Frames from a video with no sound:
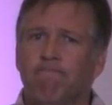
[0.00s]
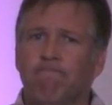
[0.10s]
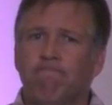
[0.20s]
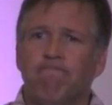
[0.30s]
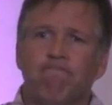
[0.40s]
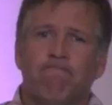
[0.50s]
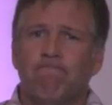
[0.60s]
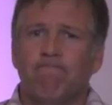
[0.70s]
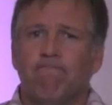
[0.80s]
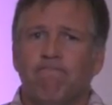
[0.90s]

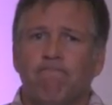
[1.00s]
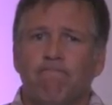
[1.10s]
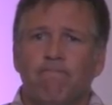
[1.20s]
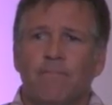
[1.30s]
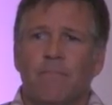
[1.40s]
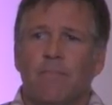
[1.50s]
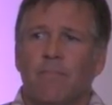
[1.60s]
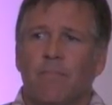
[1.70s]
Nobody speaks.